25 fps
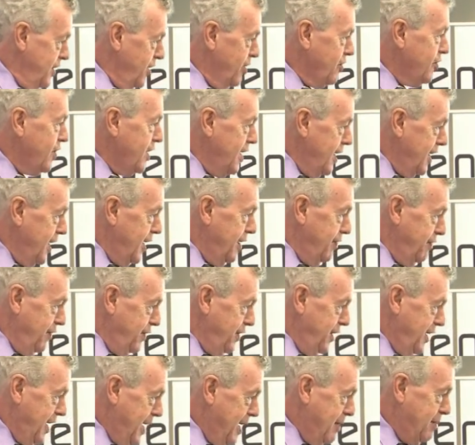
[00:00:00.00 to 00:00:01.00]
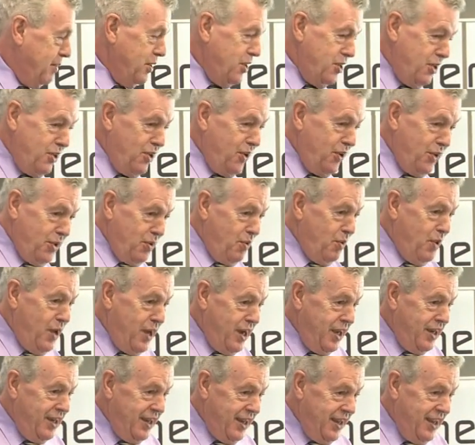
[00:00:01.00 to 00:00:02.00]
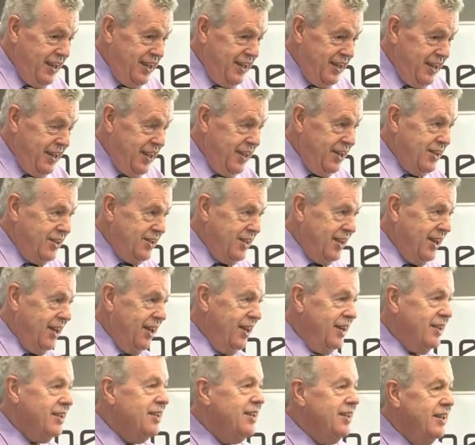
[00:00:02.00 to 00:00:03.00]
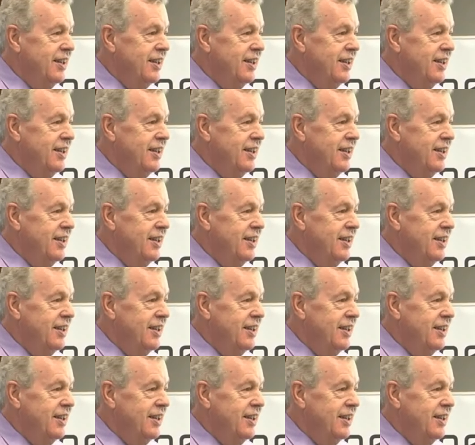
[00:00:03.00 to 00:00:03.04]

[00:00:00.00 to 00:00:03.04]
the green leaf of the cabbage, not the white, the inside.